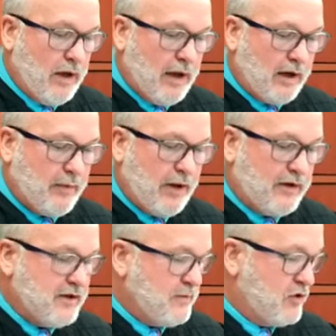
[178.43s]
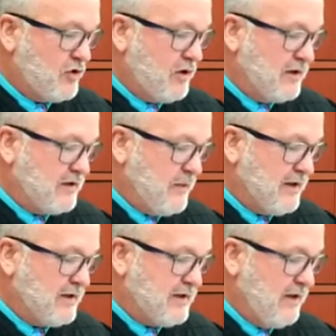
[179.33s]
on appellee's motion to
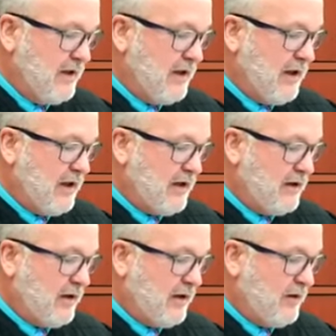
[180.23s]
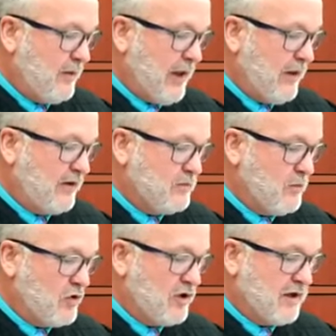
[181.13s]
dismiss and appellant's
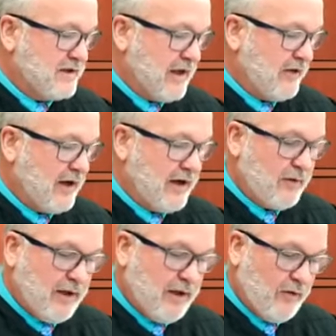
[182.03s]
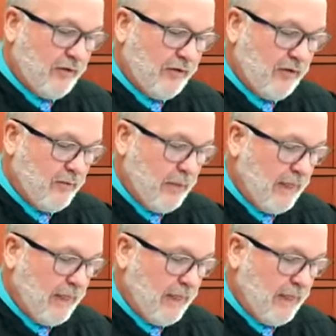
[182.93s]
motion to consolidate appeals.